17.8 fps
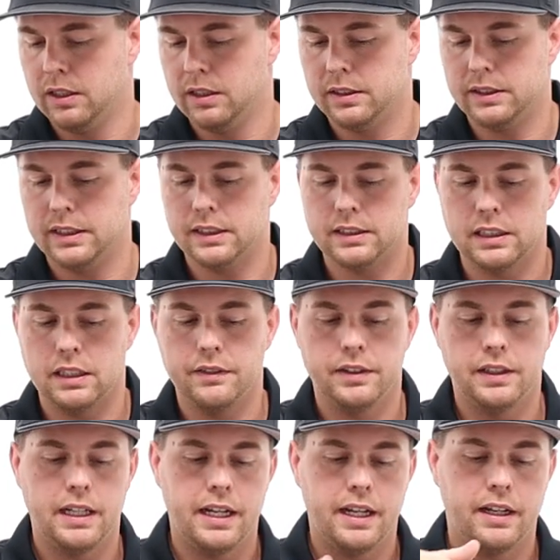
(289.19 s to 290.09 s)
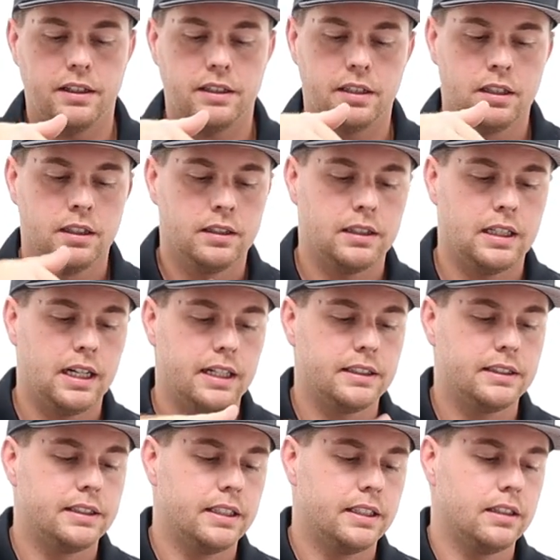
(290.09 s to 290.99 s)
6, 7, 8,
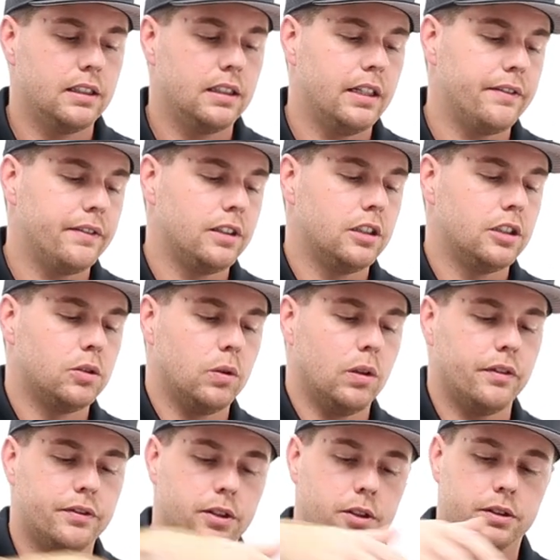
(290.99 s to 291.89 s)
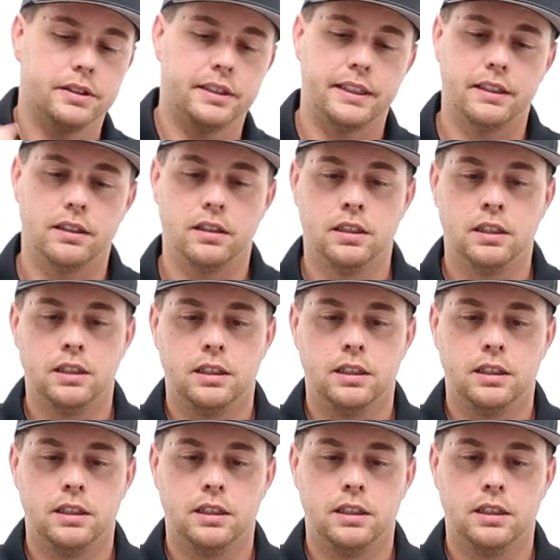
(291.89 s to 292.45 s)
9, 10, 11, 12, 13.